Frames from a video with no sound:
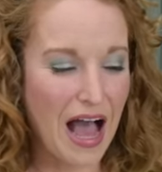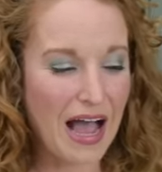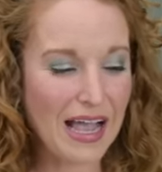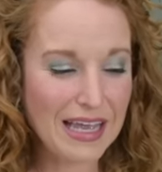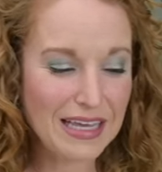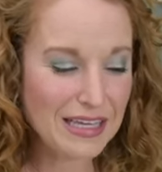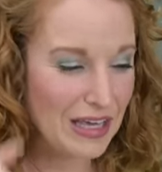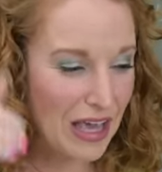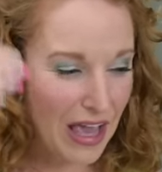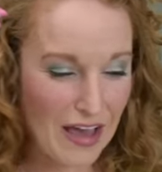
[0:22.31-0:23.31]
I
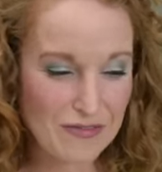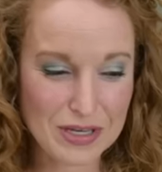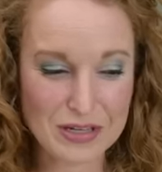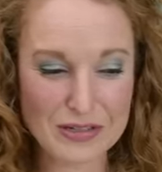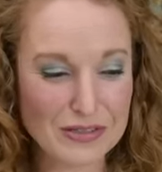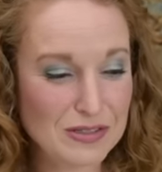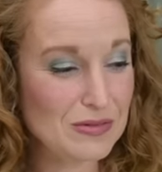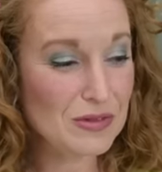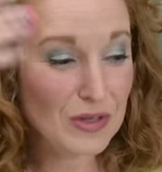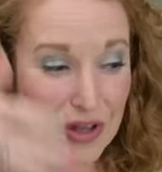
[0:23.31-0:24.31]
have been
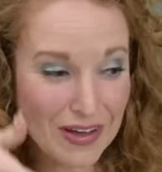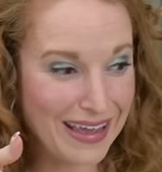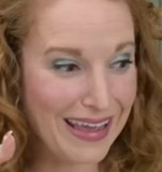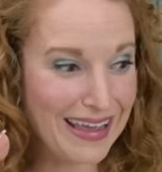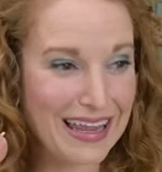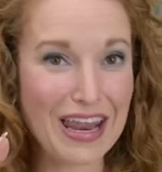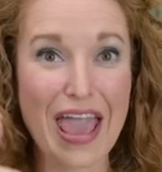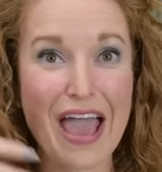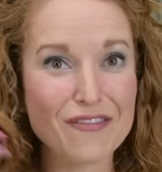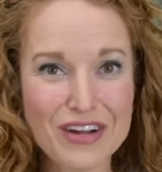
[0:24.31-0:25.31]
looking and
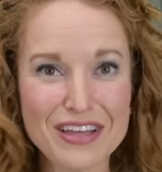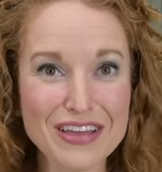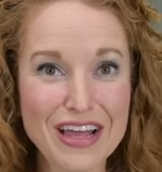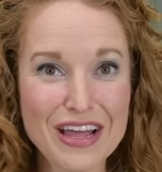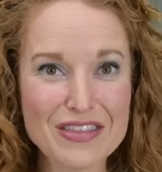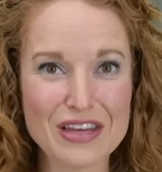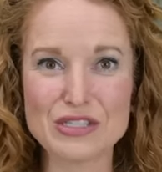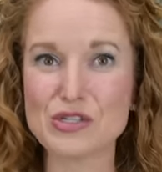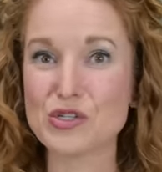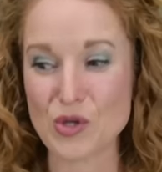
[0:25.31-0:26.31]
everything that
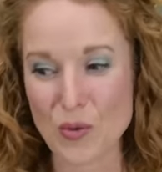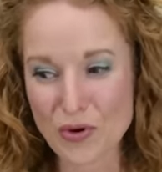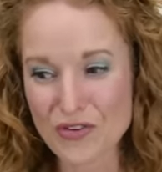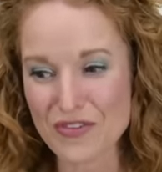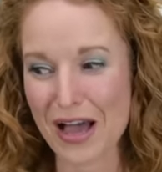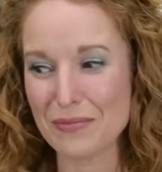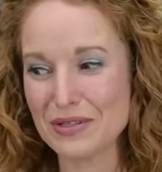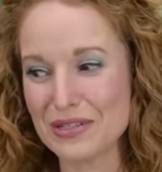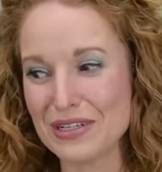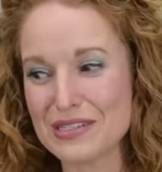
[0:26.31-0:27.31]
is super
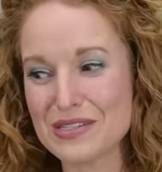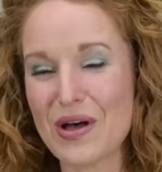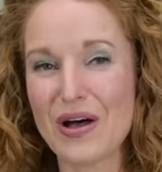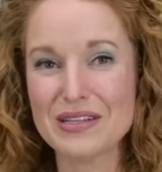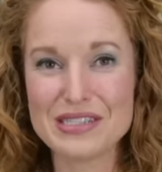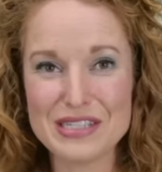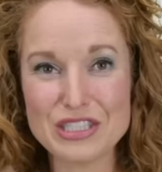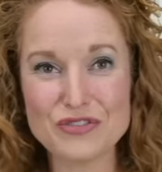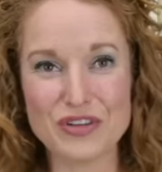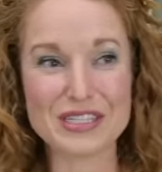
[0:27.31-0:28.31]
fabulous on
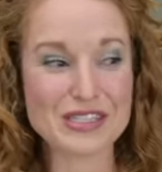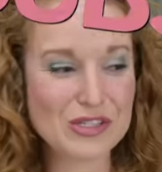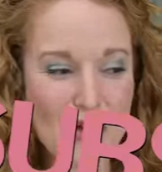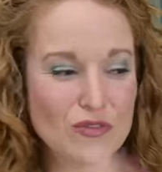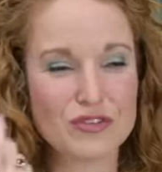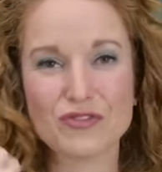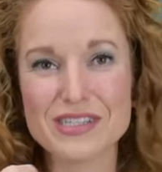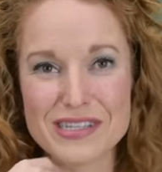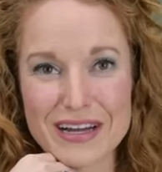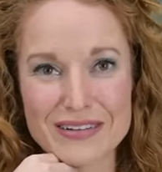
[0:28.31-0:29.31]
Stitch Fix is over in
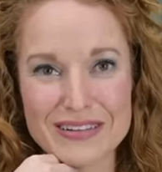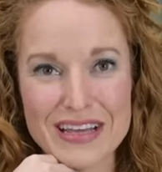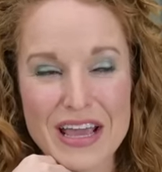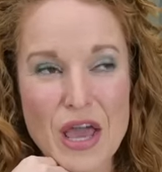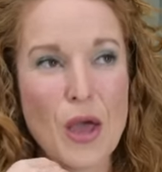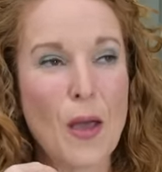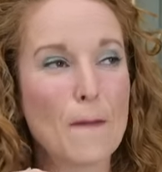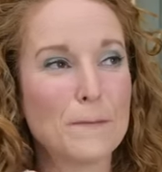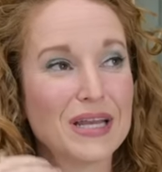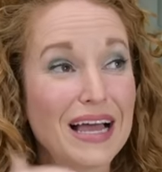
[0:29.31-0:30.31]
Freestyle.
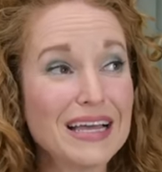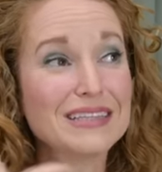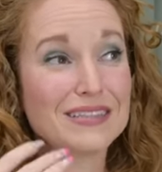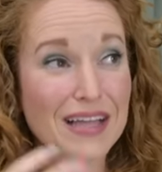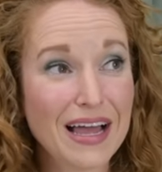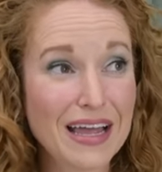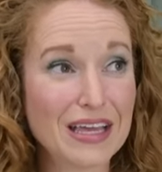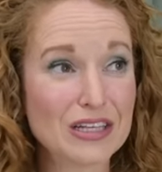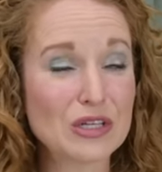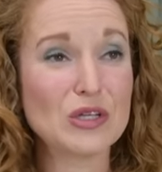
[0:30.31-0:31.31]
But I
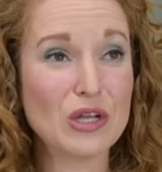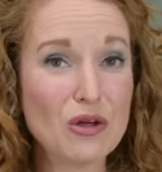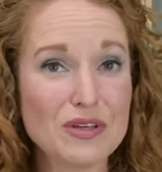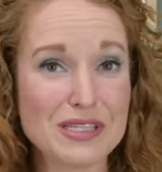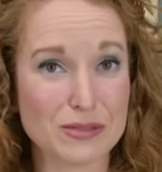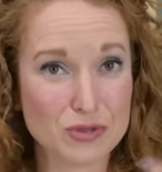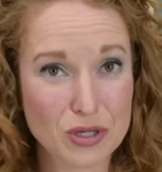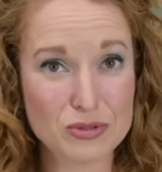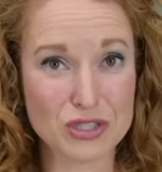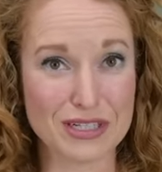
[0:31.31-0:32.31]
like clothing
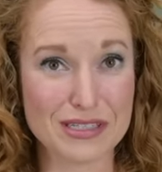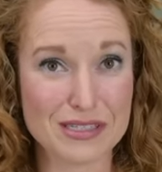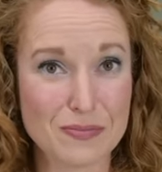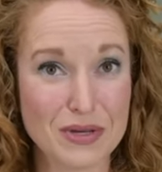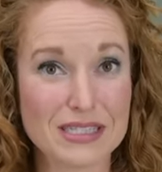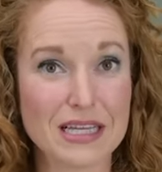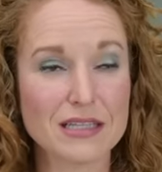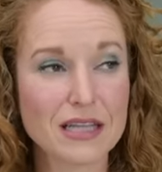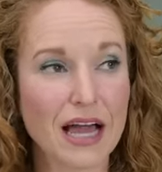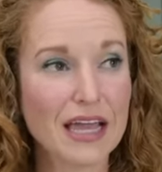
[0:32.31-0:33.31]
subscriptions because I
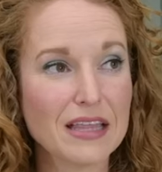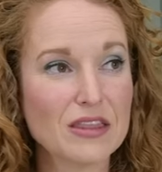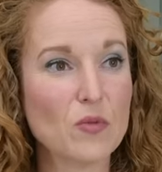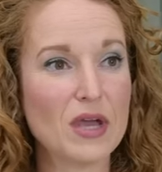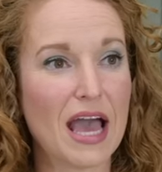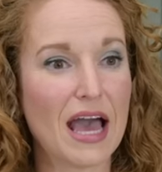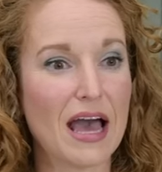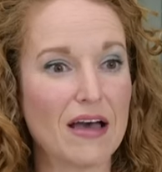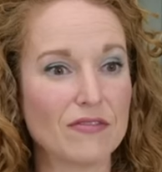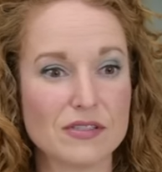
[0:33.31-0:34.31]
like that we
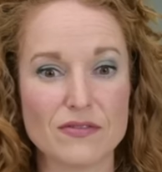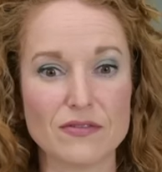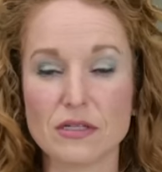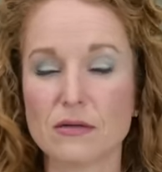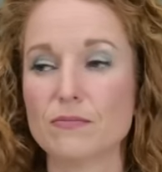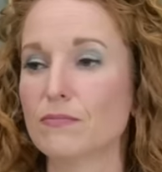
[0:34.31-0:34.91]
have the,